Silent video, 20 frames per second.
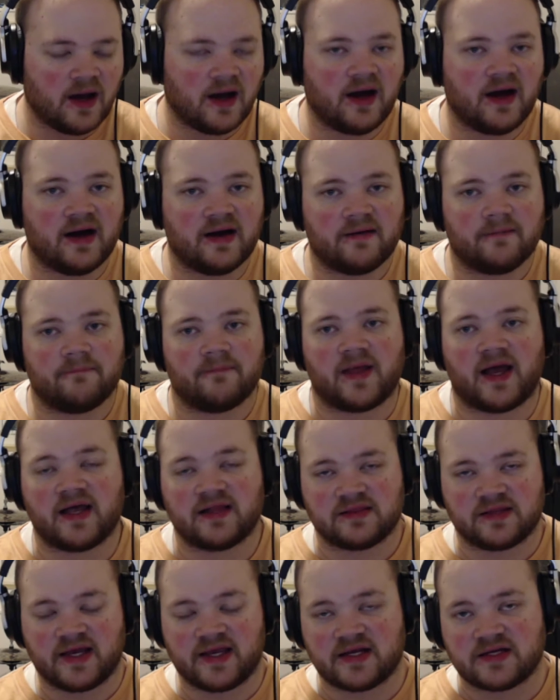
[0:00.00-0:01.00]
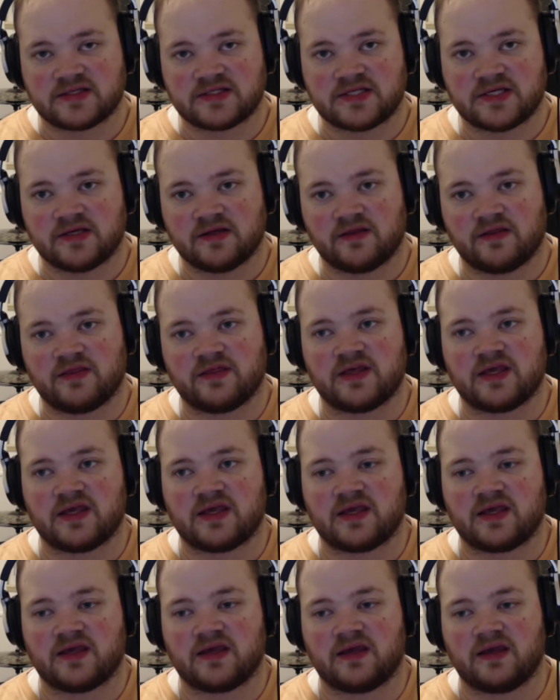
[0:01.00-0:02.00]
I liked
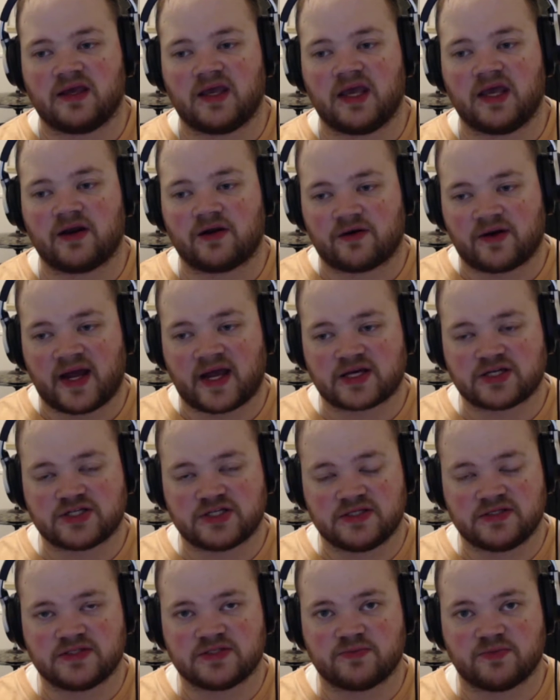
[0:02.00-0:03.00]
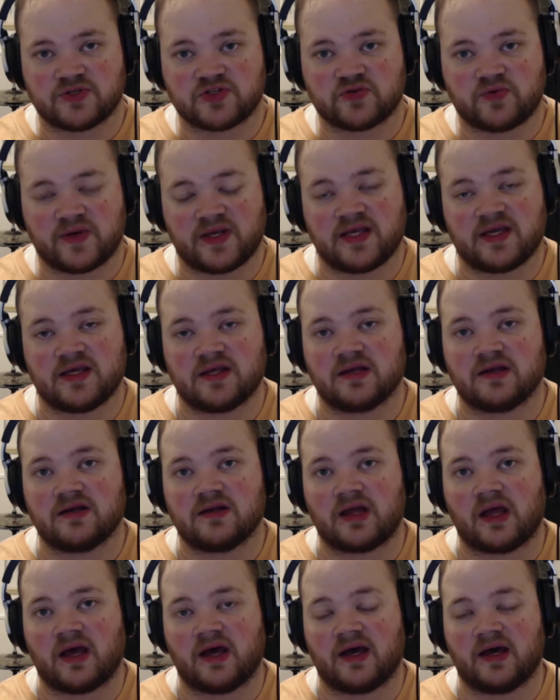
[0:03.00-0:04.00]
the interactions
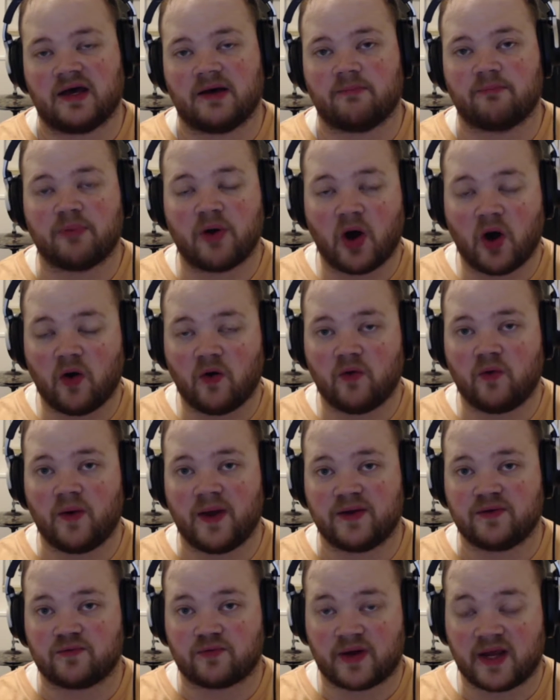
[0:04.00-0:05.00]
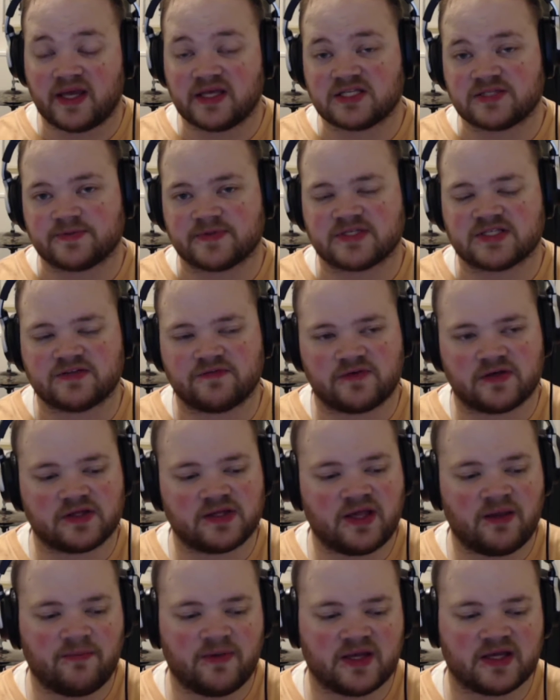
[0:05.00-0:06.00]
between Poe and Rey
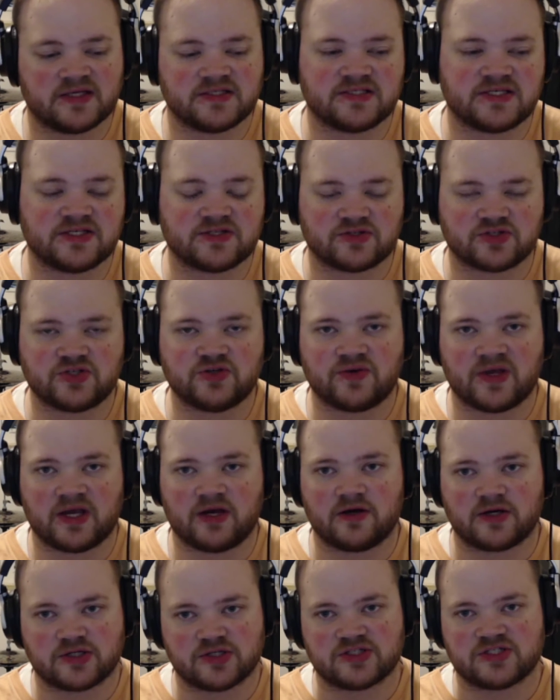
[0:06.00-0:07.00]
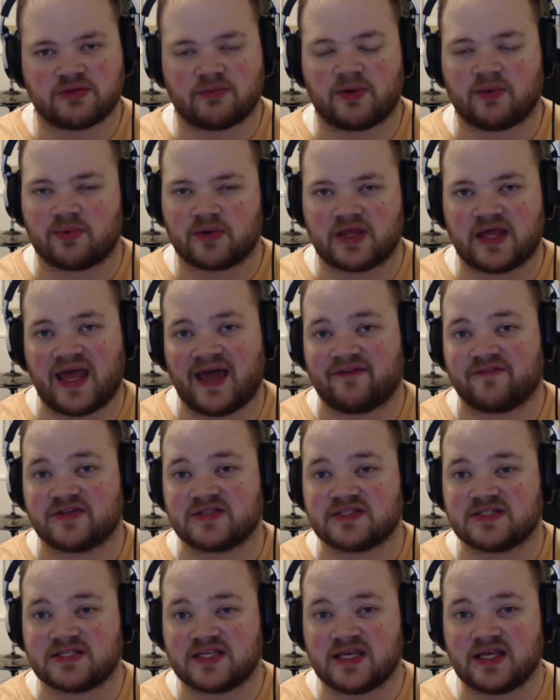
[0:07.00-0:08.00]
specifically because these are two characters that we really
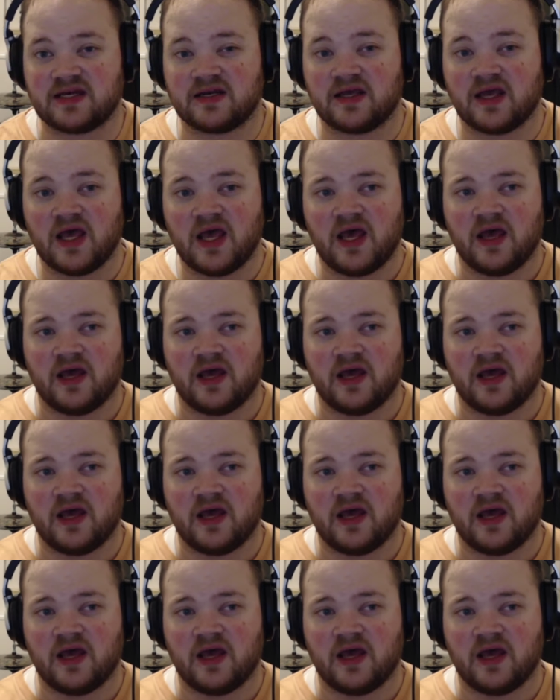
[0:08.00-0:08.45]
haven't seen